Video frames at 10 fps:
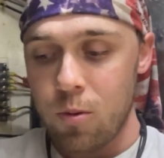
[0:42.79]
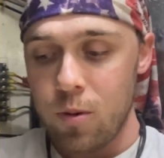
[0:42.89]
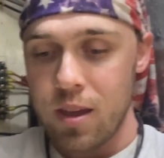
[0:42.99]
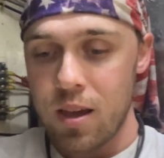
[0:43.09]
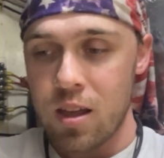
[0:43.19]

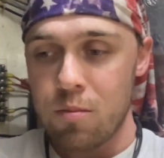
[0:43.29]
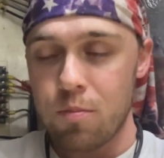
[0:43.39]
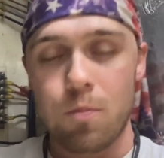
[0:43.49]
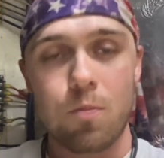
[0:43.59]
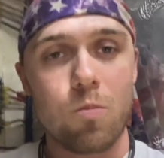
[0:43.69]
We got
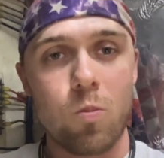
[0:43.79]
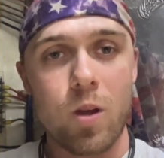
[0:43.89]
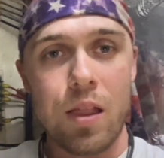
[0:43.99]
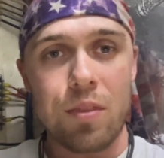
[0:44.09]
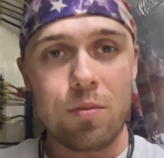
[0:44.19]

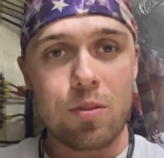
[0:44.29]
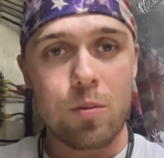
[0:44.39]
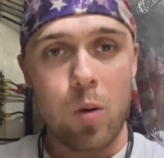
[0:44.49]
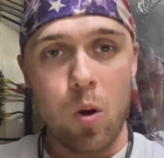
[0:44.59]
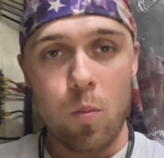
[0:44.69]
the
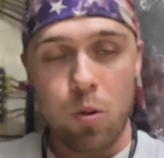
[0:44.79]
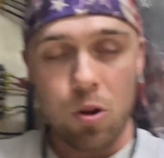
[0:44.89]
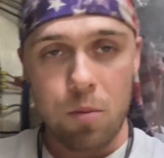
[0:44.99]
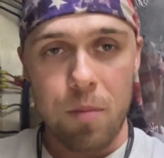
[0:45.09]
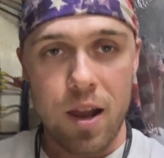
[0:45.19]
boat
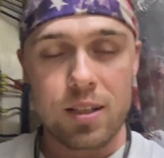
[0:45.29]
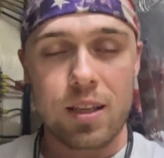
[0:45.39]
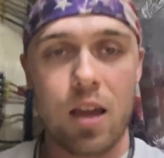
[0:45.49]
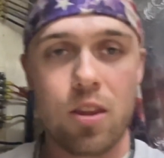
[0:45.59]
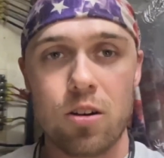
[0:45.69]
put back
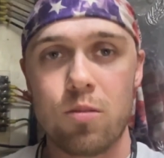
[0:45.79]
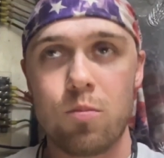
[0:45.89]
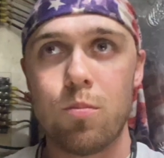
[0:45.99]
together,